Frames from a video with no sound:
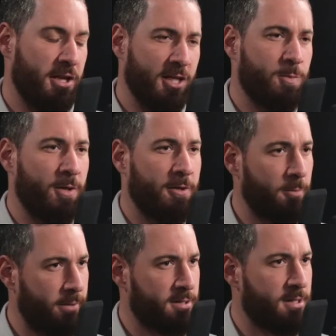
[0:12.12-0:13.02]
think it's pretty cool
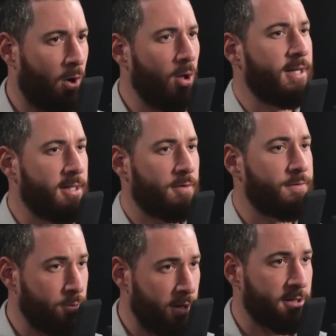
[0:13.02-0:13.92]
because the whole idea of
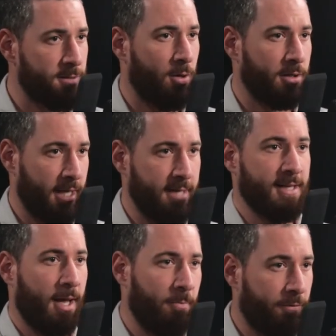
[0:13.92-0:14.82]
doing this podcast
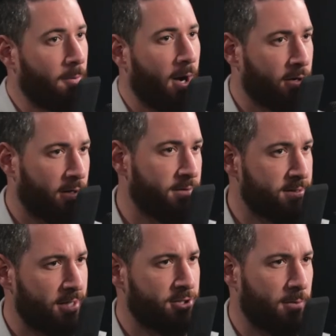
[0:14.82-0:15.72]
came from our
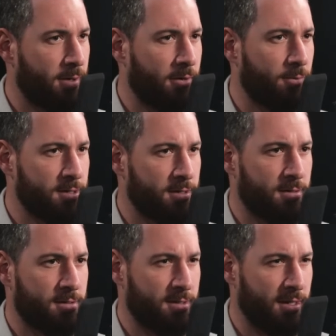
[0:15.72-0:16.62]
conversation about was it
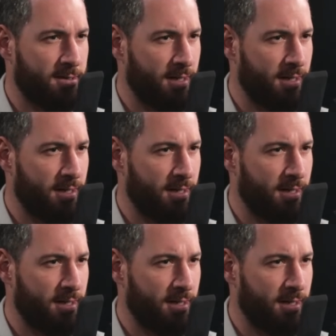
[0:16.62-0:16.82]
six,